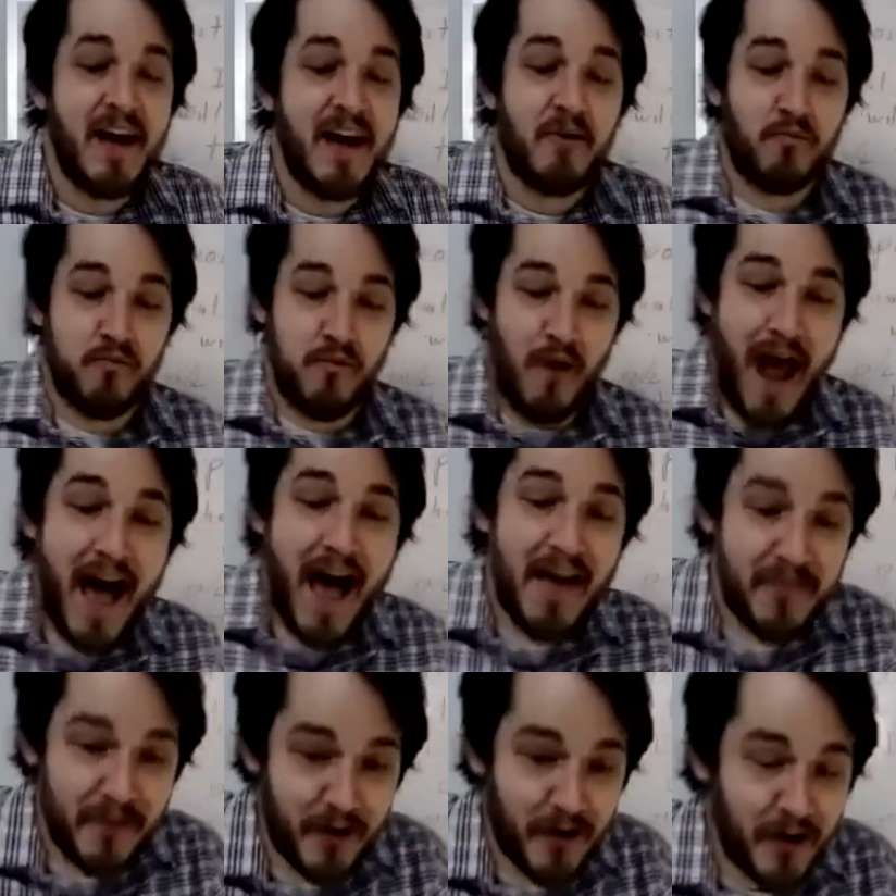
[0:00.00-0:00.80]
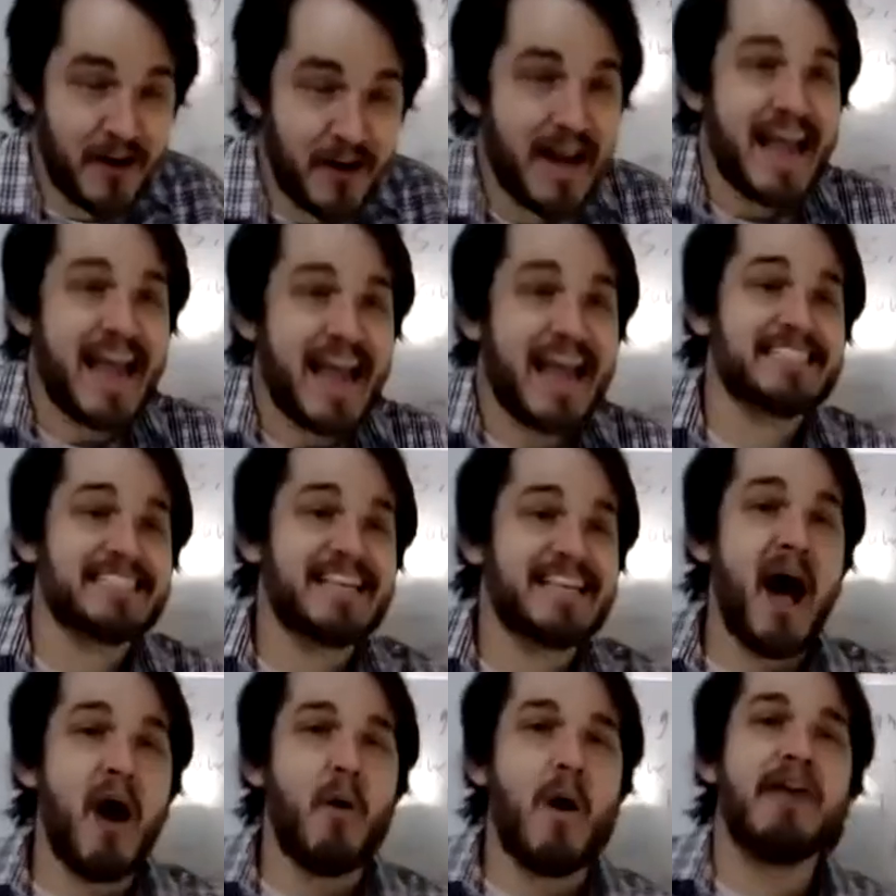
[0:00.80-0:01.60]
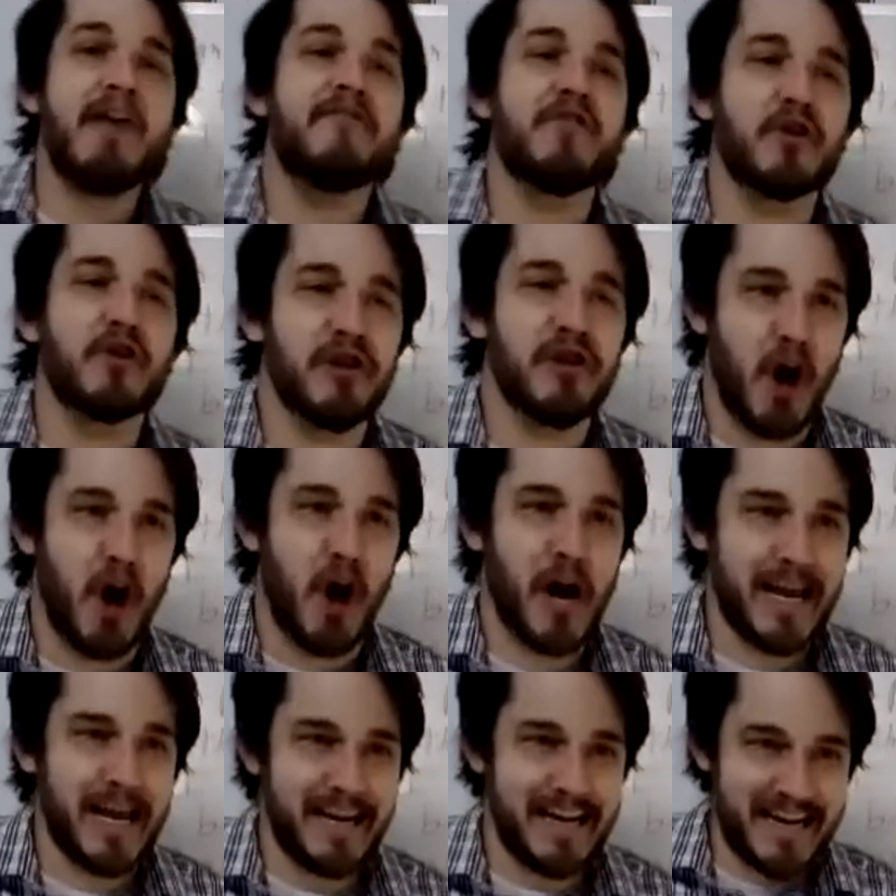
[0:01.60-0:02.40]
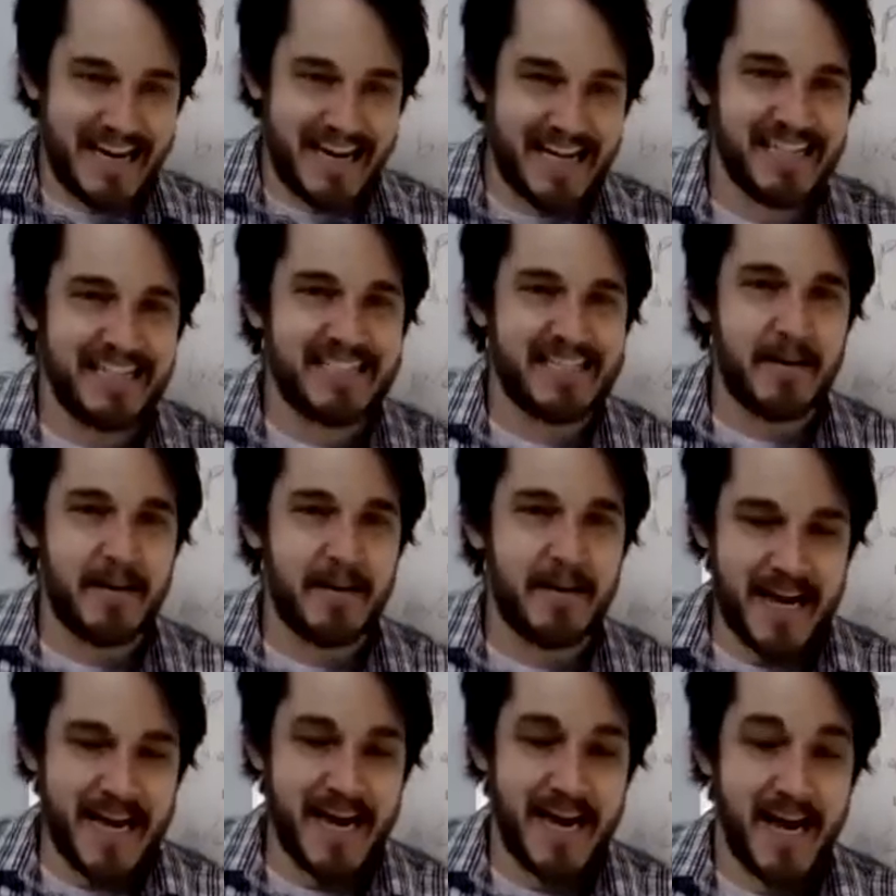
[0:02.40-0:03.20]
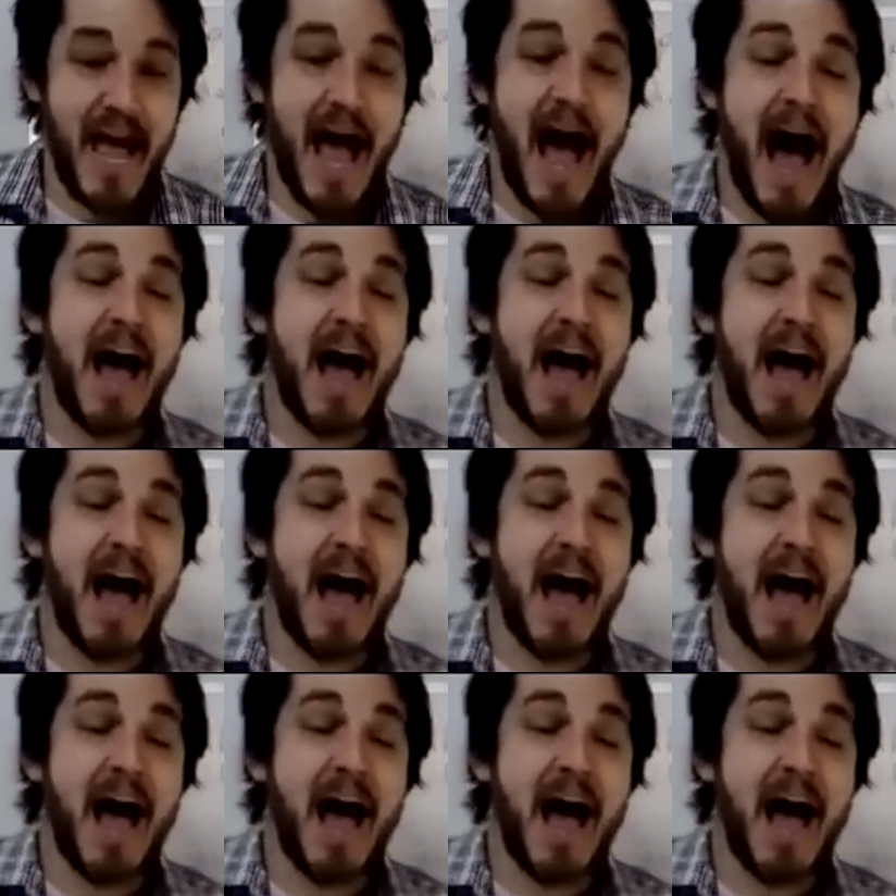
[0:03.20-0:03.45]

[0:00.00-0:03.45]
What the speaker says: Rather, it's however long it needs to be.